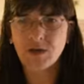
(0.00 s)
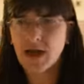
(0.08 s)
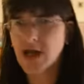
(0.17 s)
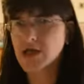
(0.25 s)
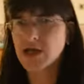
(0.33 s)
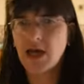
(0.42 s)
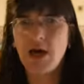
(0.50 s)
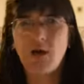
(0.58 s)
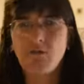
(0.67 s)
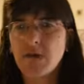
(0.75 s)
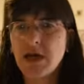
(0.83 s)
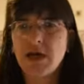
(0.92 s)
will actually
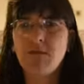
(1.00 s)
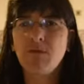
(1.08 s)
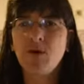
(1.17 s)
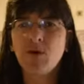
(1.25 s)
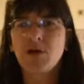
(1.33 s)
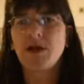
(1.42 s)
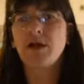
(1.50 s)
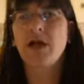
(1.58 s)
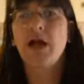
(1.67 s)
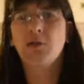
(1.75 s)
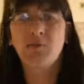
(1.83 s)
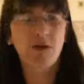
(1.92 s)
help me more than it'll
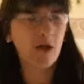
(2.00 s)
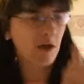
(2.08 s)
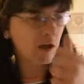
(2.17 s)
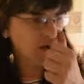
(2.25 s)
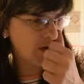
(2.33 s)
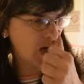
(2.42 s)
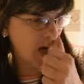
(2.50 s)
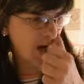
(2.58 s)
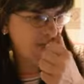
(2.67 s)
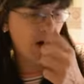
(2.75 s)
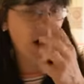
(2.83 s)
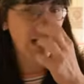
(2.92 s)
help you.
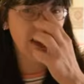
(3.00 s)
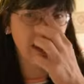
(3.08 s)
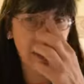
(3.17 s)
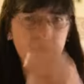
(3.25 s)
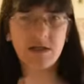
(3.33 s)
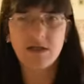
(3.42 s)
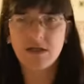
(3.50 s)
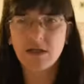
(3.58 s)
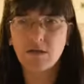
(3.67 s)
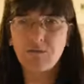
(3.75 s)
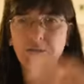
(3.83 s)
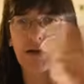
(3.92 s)
I tend
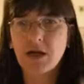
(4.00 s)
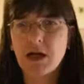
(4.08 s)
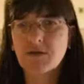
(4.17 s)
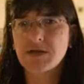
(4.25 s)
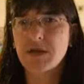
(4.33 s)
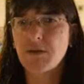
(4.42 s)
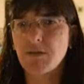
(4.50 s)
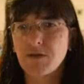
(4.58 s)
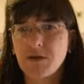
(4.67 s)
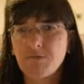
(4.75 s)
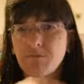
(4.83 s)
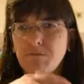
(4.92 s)
to pick up
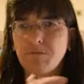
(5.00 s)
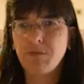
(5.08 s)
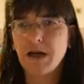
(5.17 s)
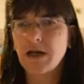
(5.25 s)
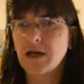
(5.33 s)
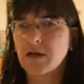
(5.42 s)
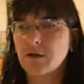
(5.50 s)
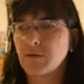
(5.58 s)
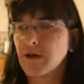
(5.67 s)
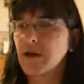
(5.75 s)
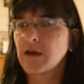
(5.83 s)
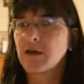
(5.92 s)
something, paint a little
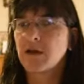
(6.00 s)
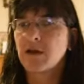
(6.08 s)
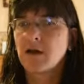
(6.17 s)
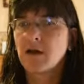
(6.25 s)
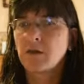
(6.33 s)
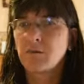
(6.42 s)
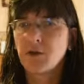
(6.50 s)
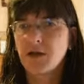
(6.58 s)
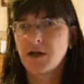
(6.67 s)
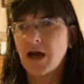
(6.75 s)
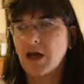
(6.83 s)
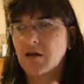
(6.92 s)
bit, put
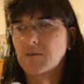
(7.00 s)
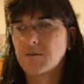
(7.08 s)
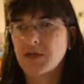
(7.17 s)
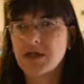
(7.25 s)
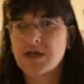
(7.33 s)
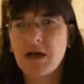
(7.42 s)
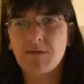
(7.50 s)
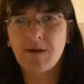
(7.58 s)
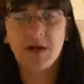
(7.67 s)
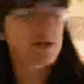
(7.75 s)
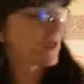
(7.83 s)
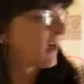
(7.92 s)
it down, pick something
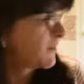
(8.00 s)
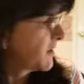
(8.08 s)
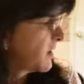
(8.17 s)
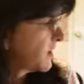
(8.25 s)
else up.